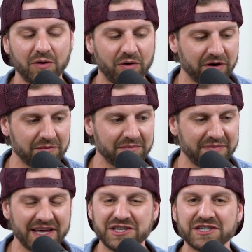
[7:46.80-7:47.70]
or
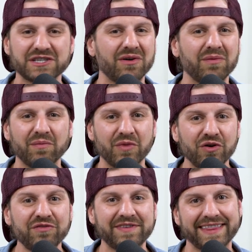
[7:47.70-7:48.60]
they just don't
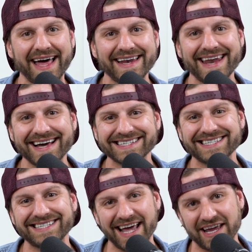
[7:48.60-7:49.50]
move to that next
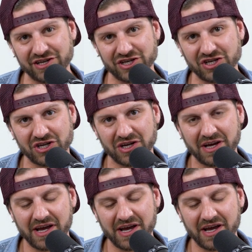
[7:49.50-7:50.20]
stage?